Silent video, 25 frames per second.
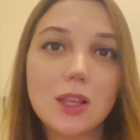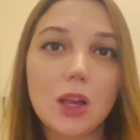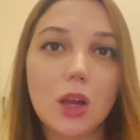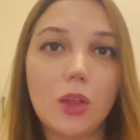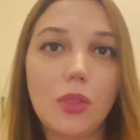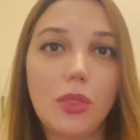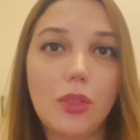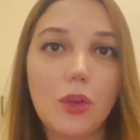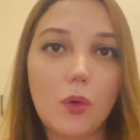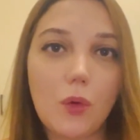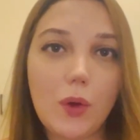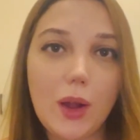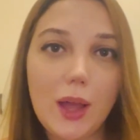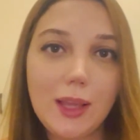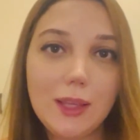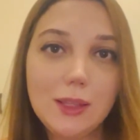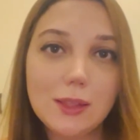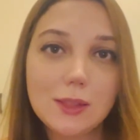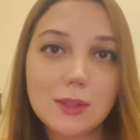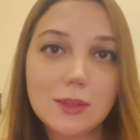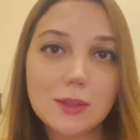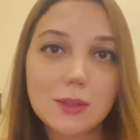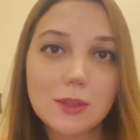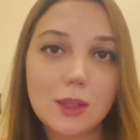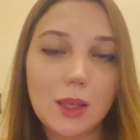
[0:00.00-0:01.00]
on the
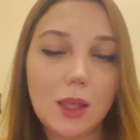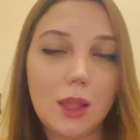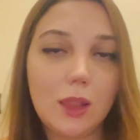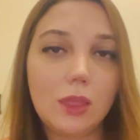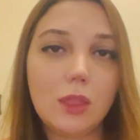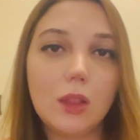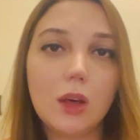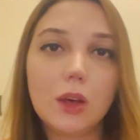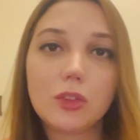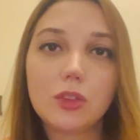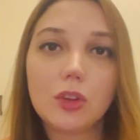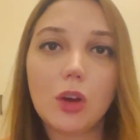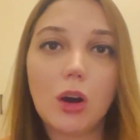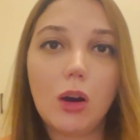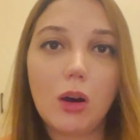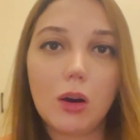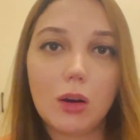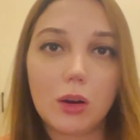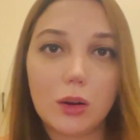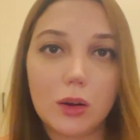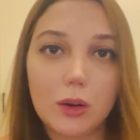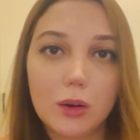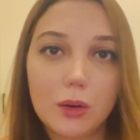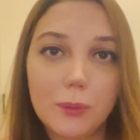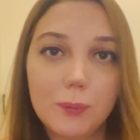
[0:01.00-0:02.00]
rise and not
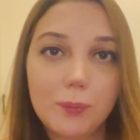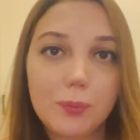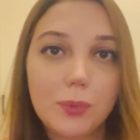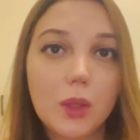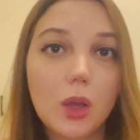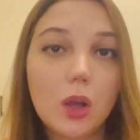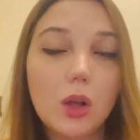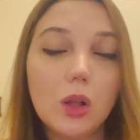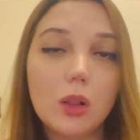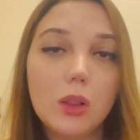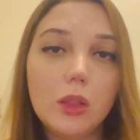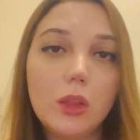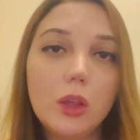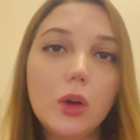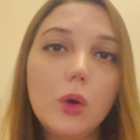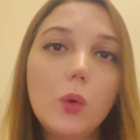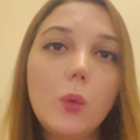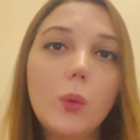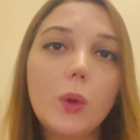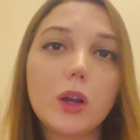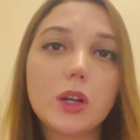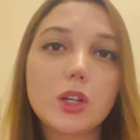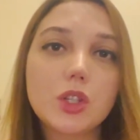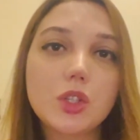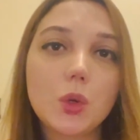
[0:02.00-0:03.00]
are, although
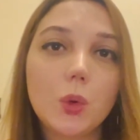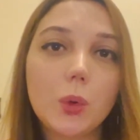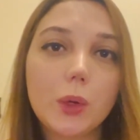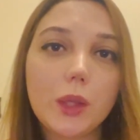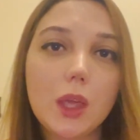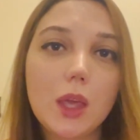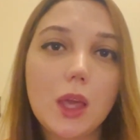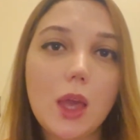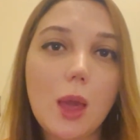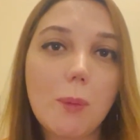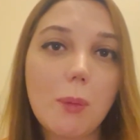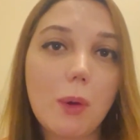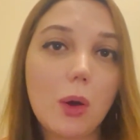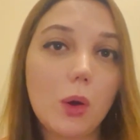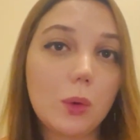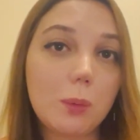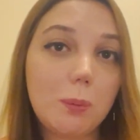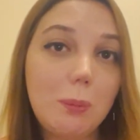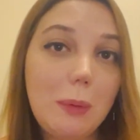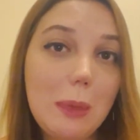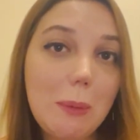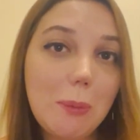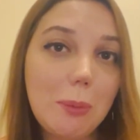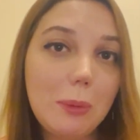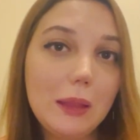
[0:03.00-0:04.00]
we are talking about
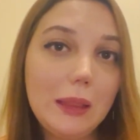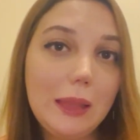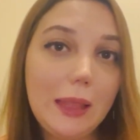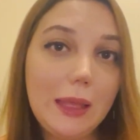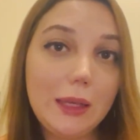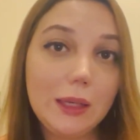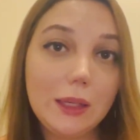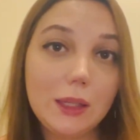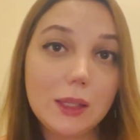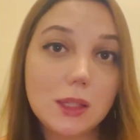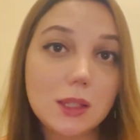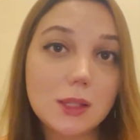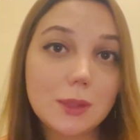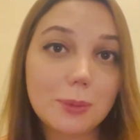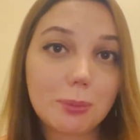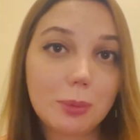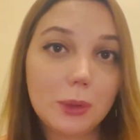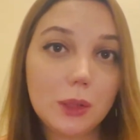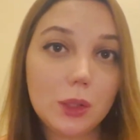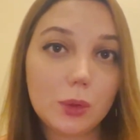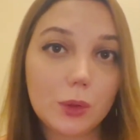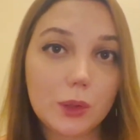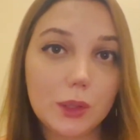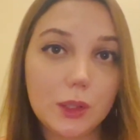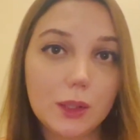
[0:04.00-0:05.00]
people and it's
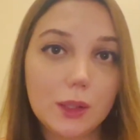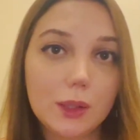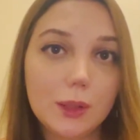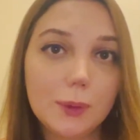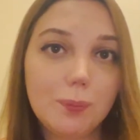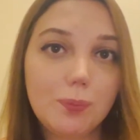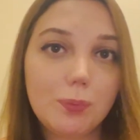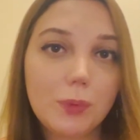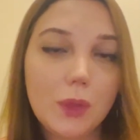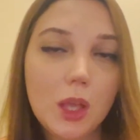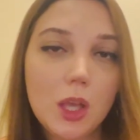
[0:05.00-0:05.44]
plural.